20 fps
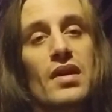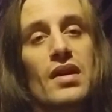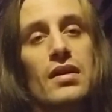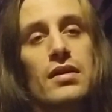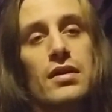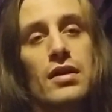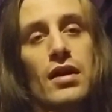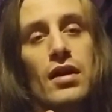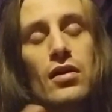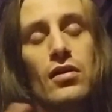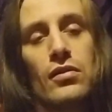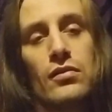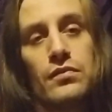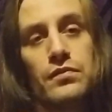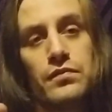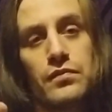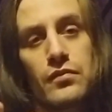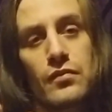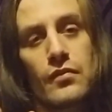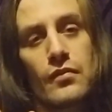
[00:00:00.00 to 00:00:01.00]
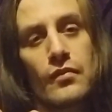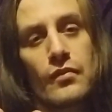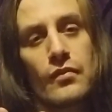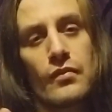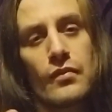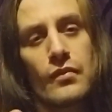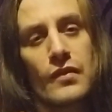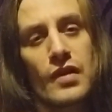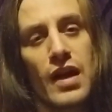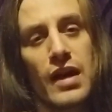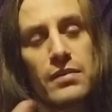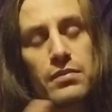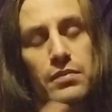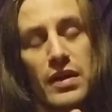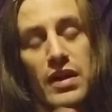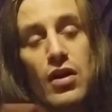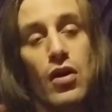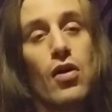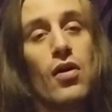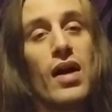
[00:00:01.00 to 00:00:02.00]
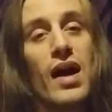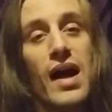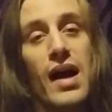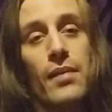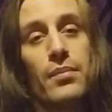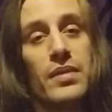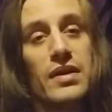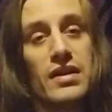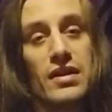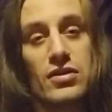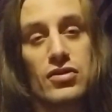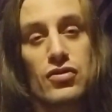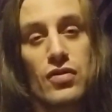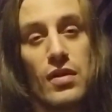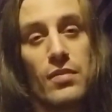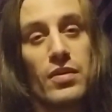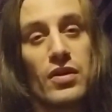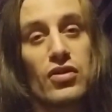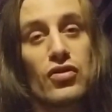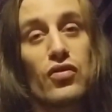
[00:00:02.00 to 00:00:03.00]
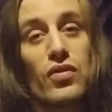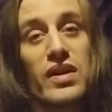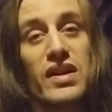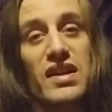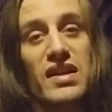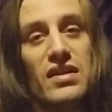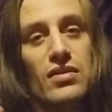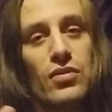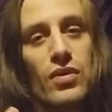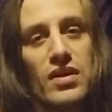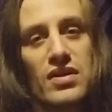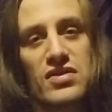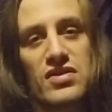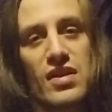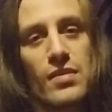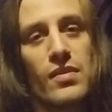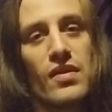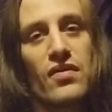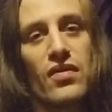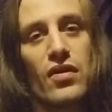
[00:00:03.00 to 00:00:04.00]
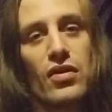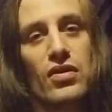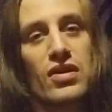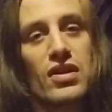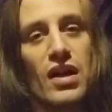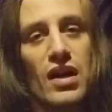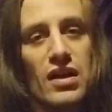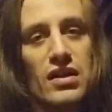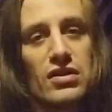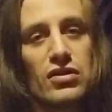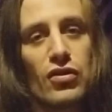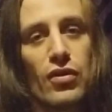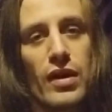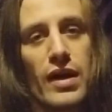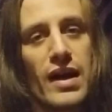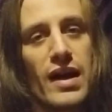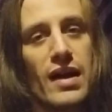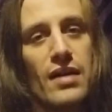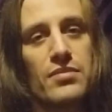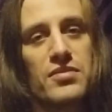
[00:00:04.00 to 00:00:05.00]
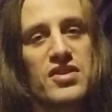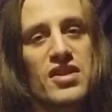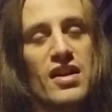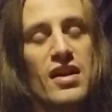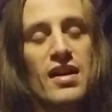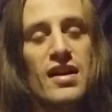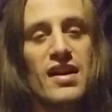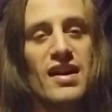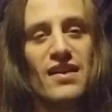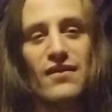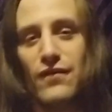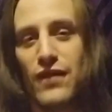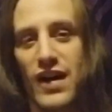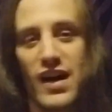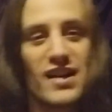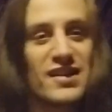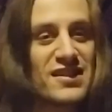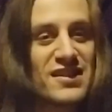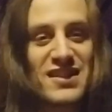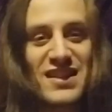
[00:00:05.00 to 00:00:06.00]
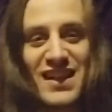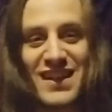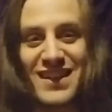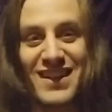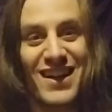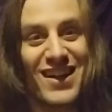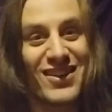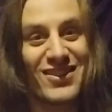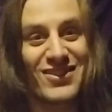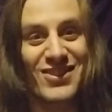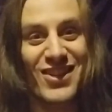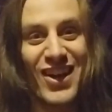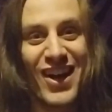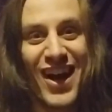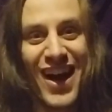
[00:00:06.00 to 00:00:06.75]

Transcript: you know, I'd been all happy that Trump agreed with some of her gun grabs. And Feinstein goes,